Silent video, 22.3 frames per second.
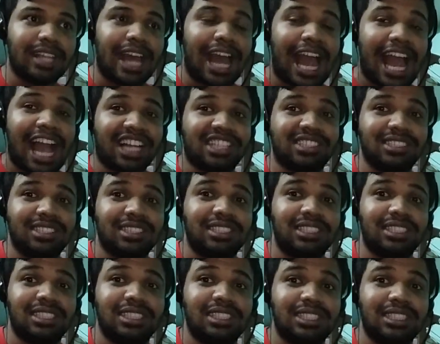The action
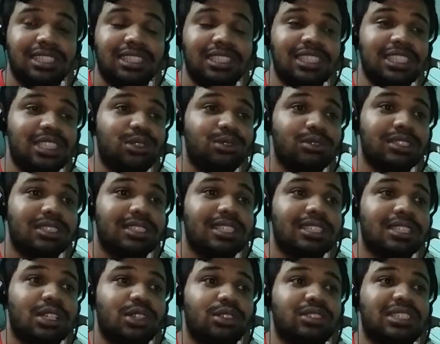
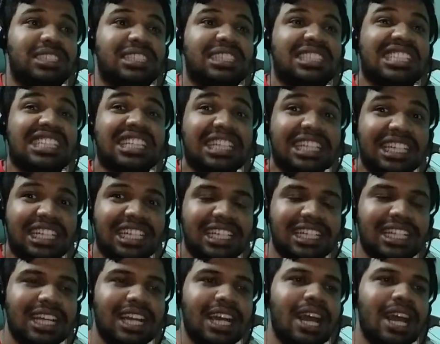sequences look sleek.